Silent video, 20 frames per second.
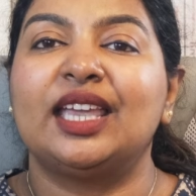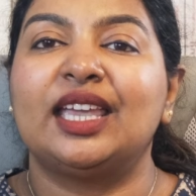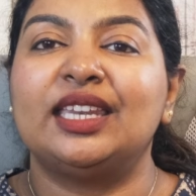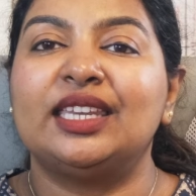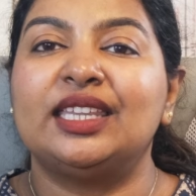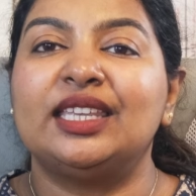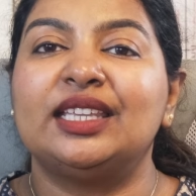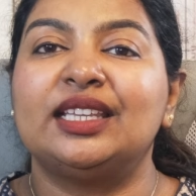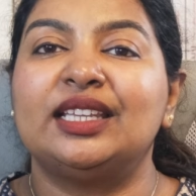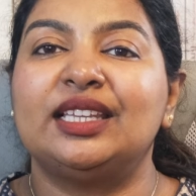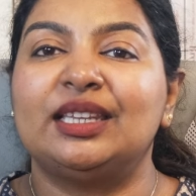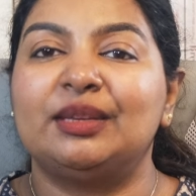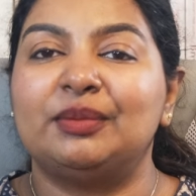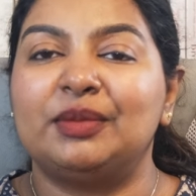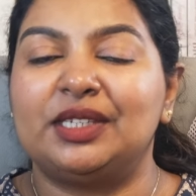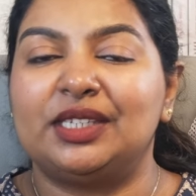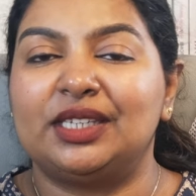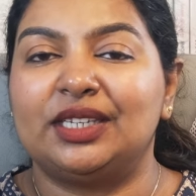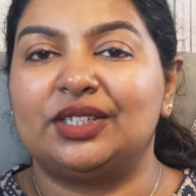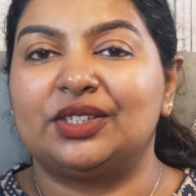any
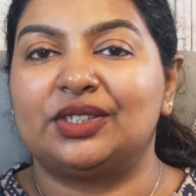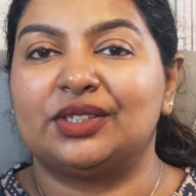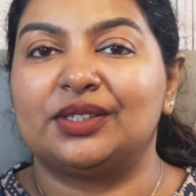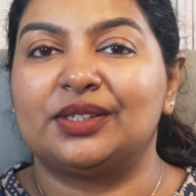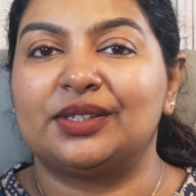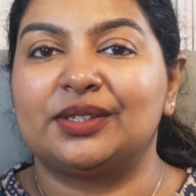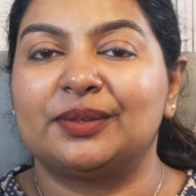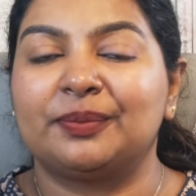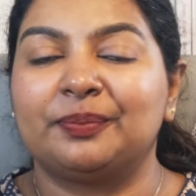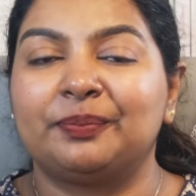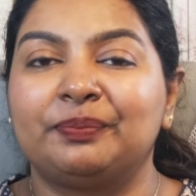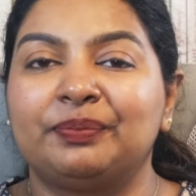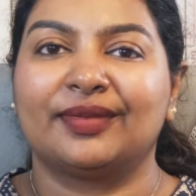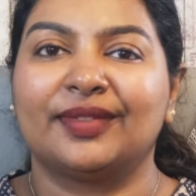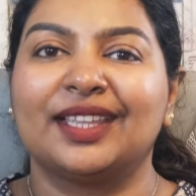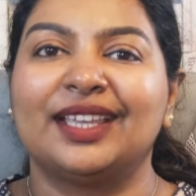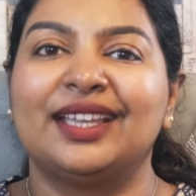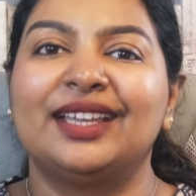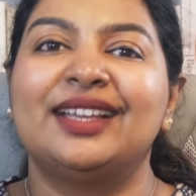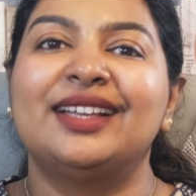limitations.
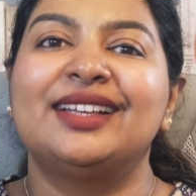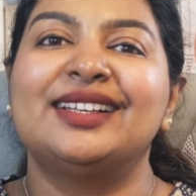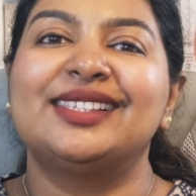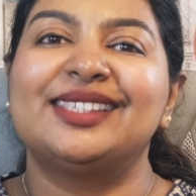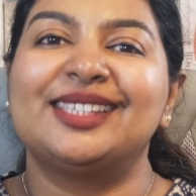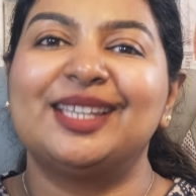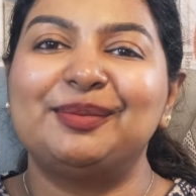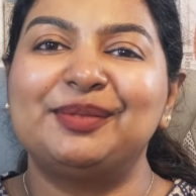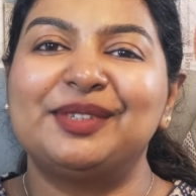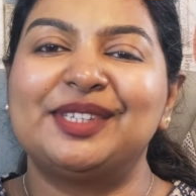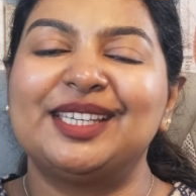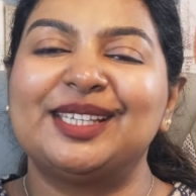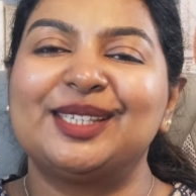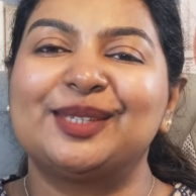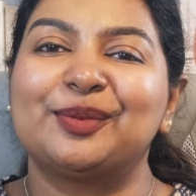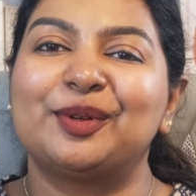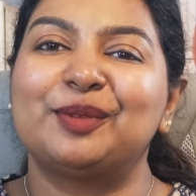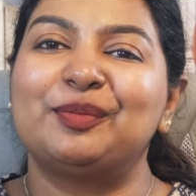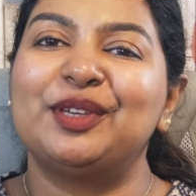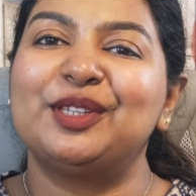Step 6
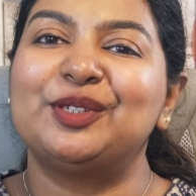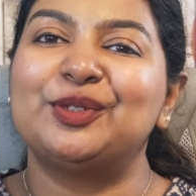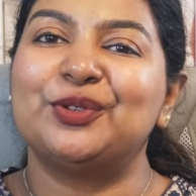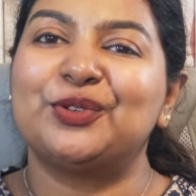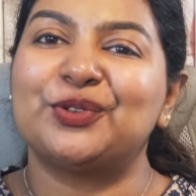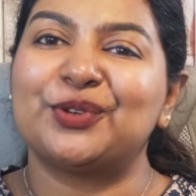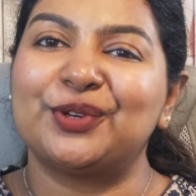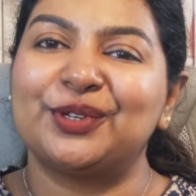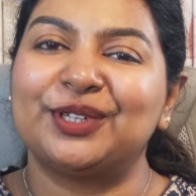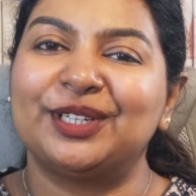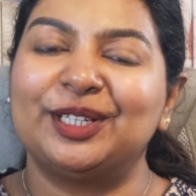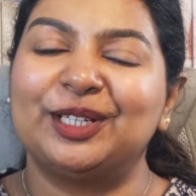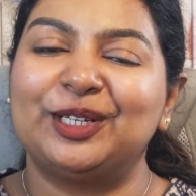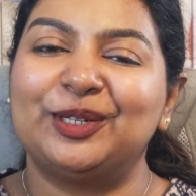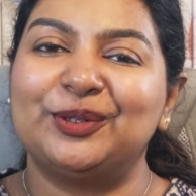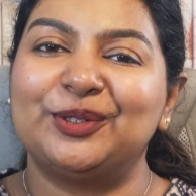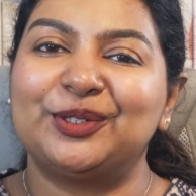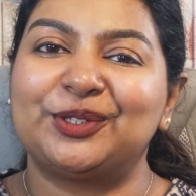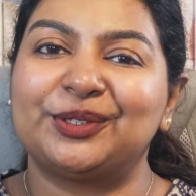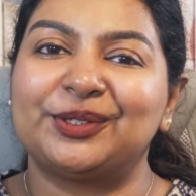would be to draw
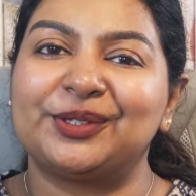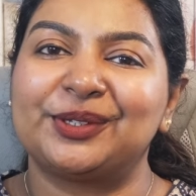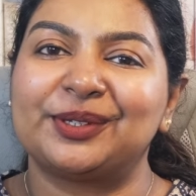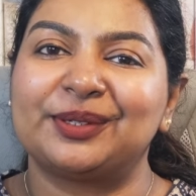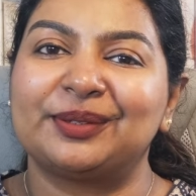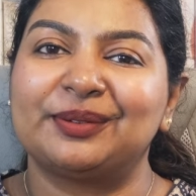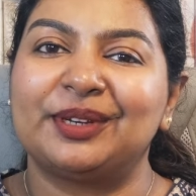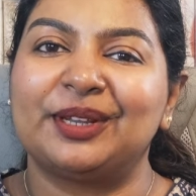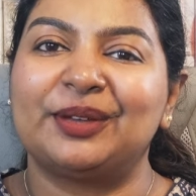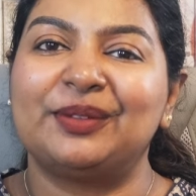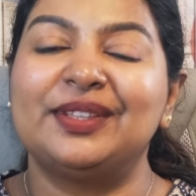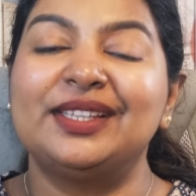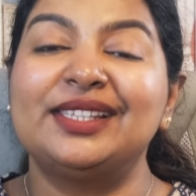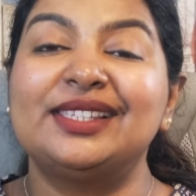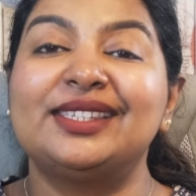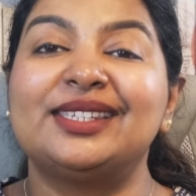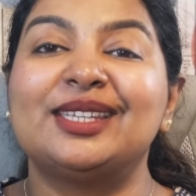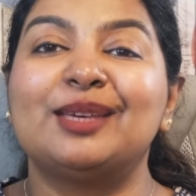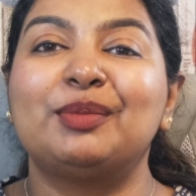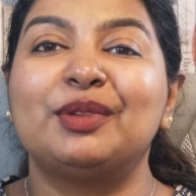conclusions. Now this
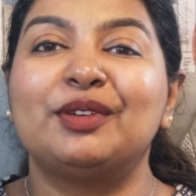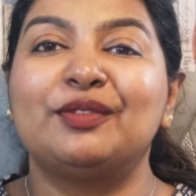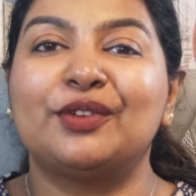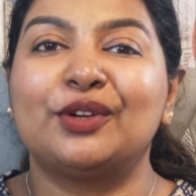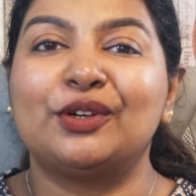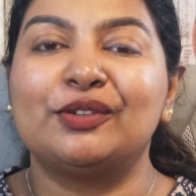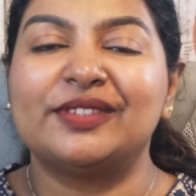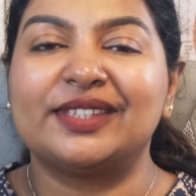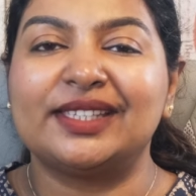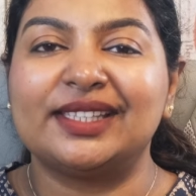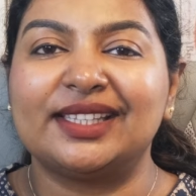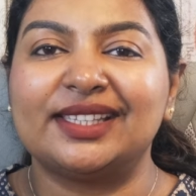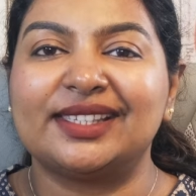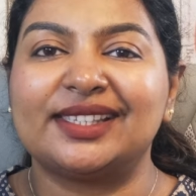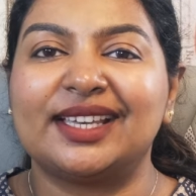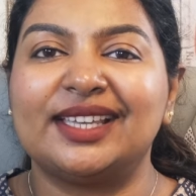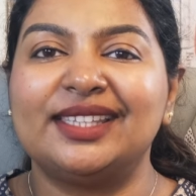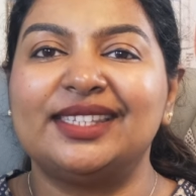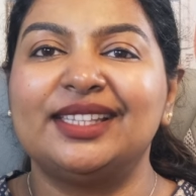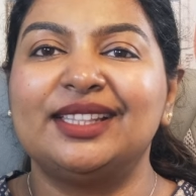step involves
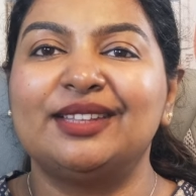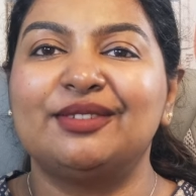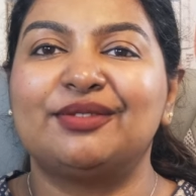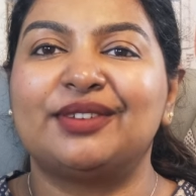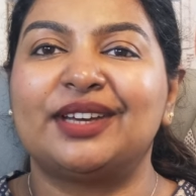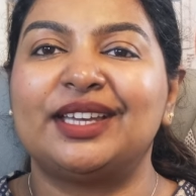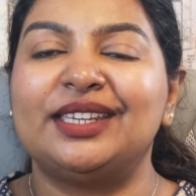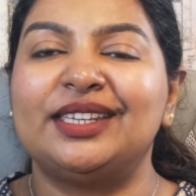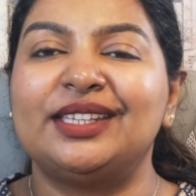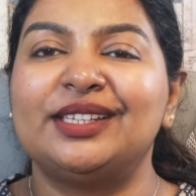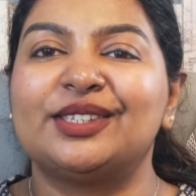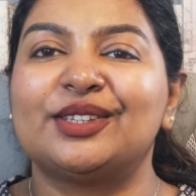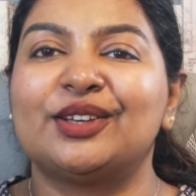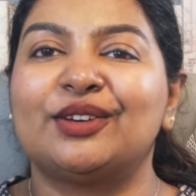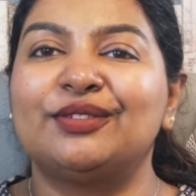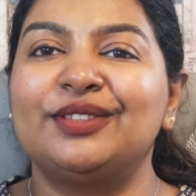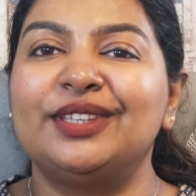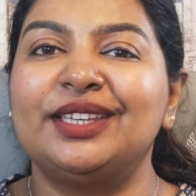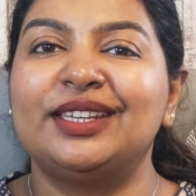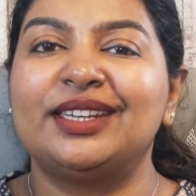synthesizing the findings
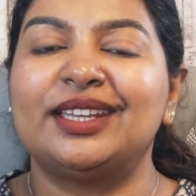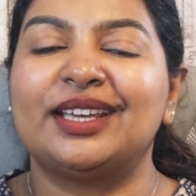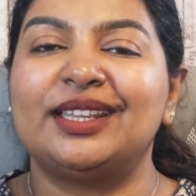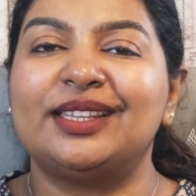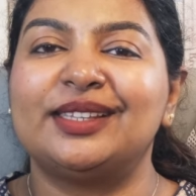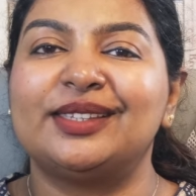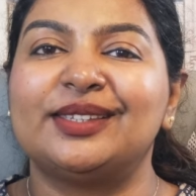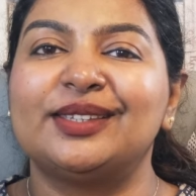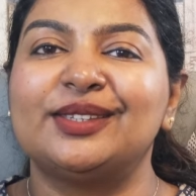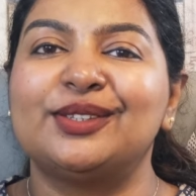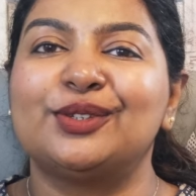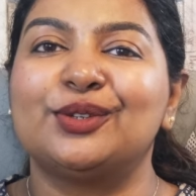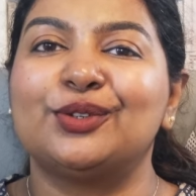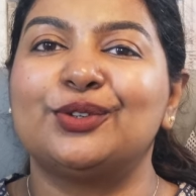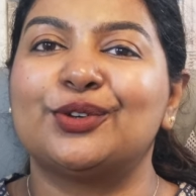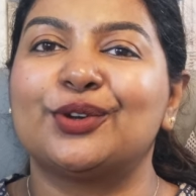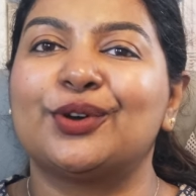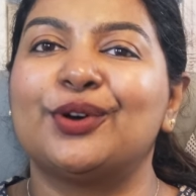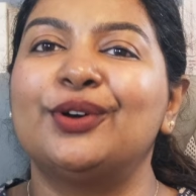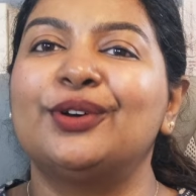of the analysis to
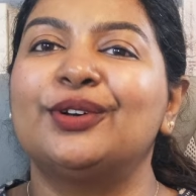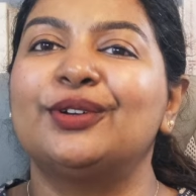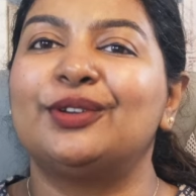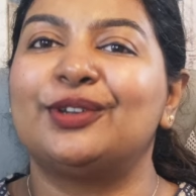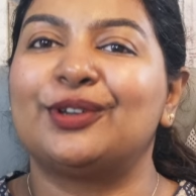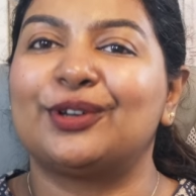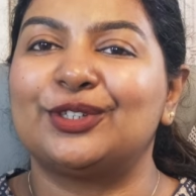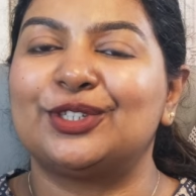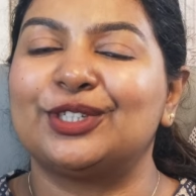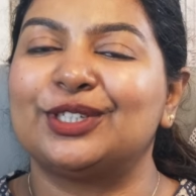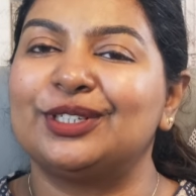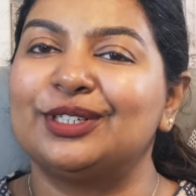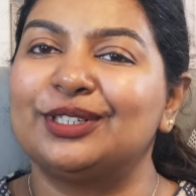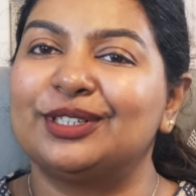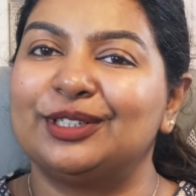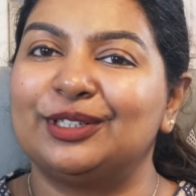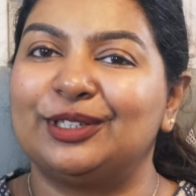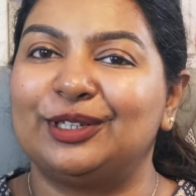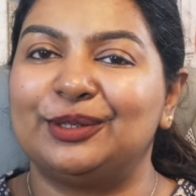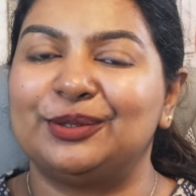draw logical
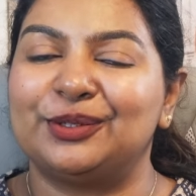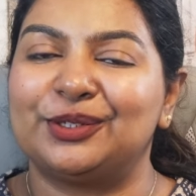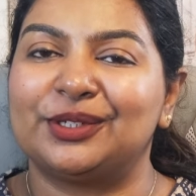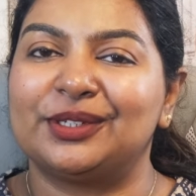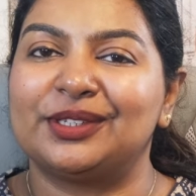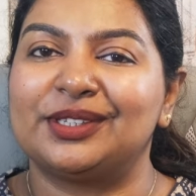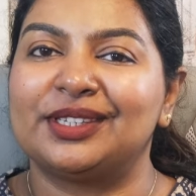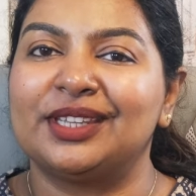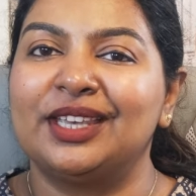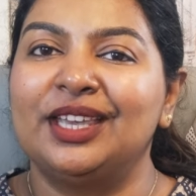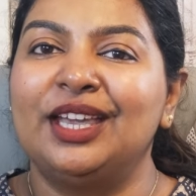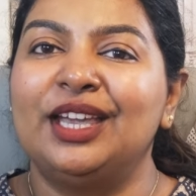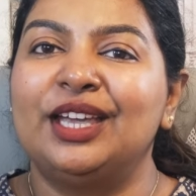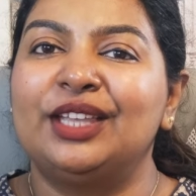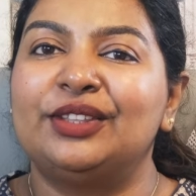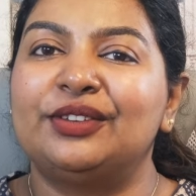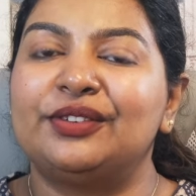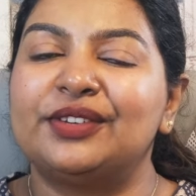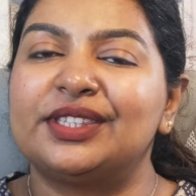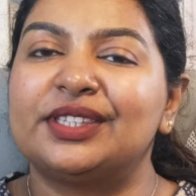conclusions.
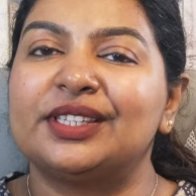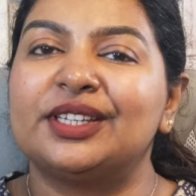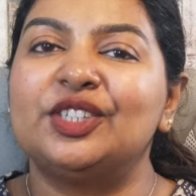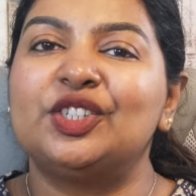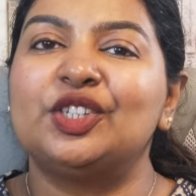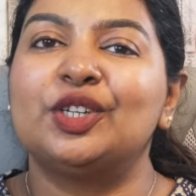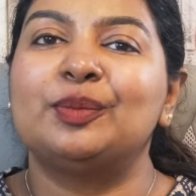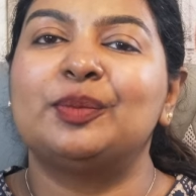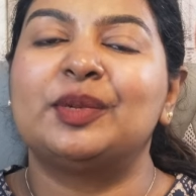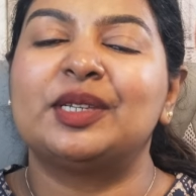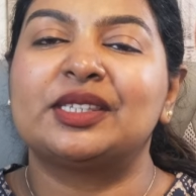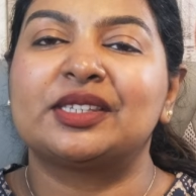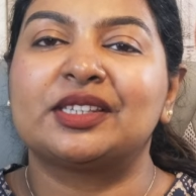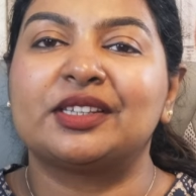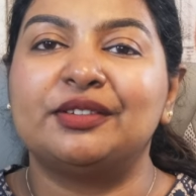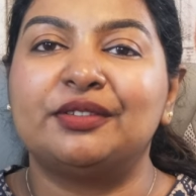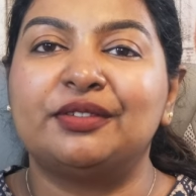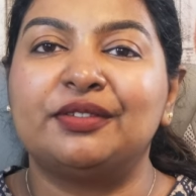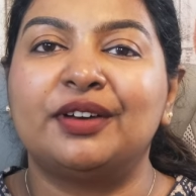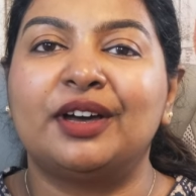The researcher must
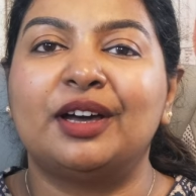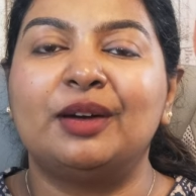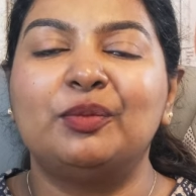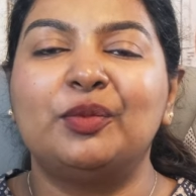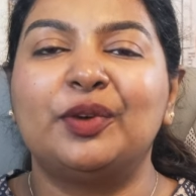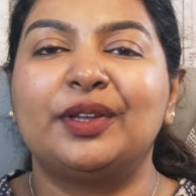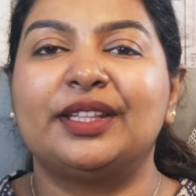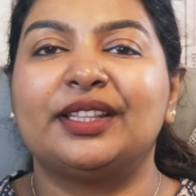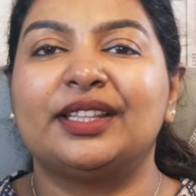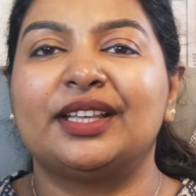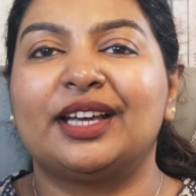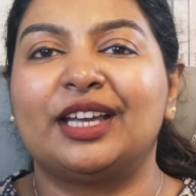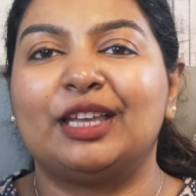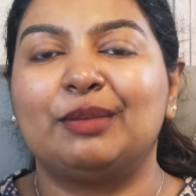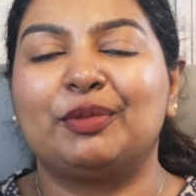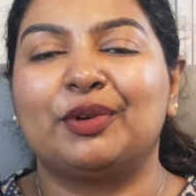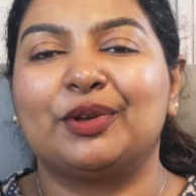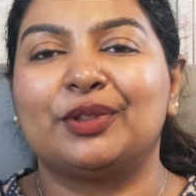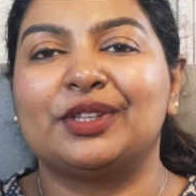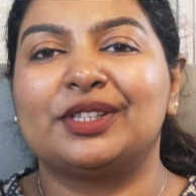confirm whether the
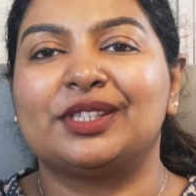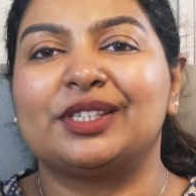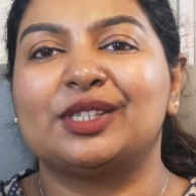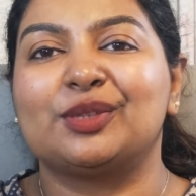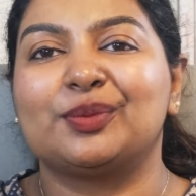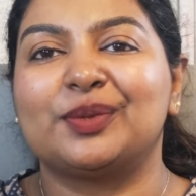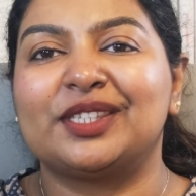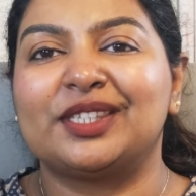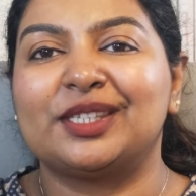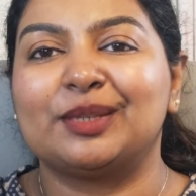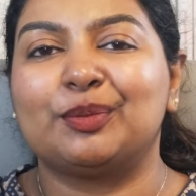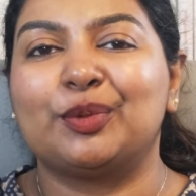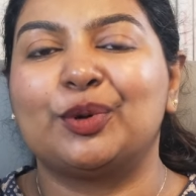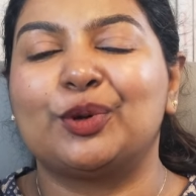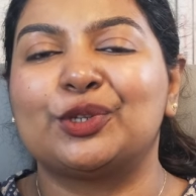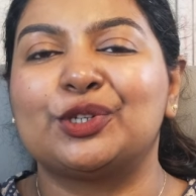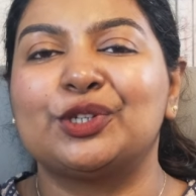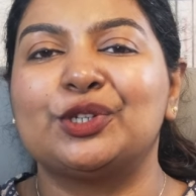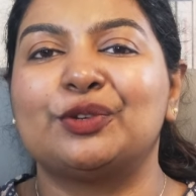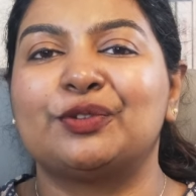hypothesis was
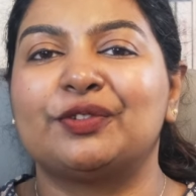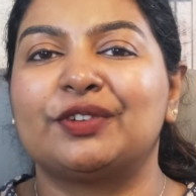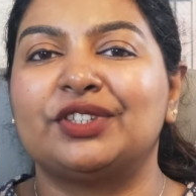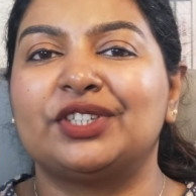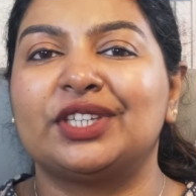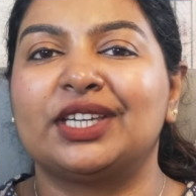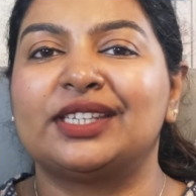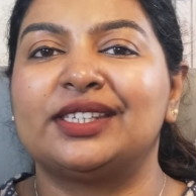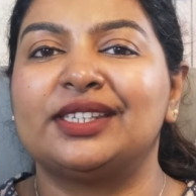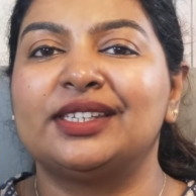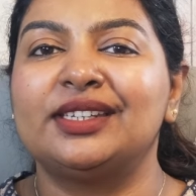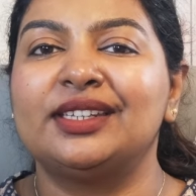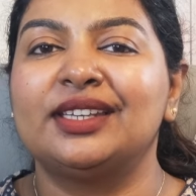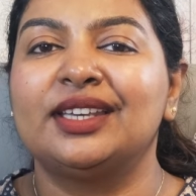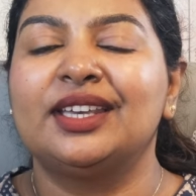supported or rejected,